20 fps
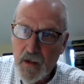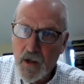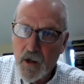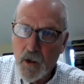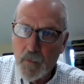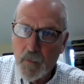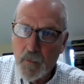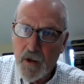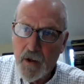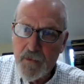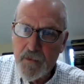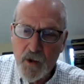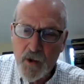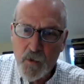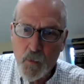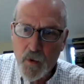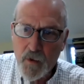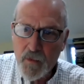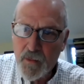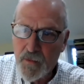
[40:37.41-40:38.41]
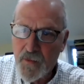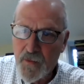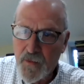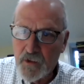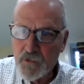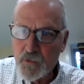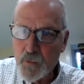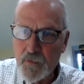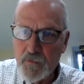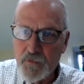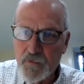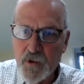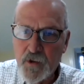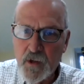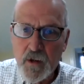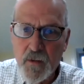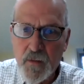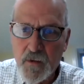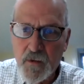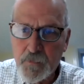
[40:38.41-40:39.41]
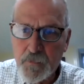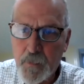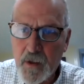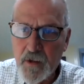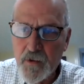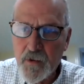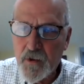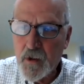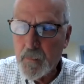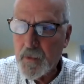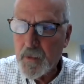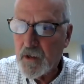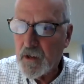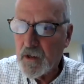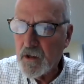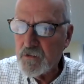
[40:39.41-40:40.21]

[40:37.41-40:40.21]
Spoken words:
I think one of the things we've seen in this pandemic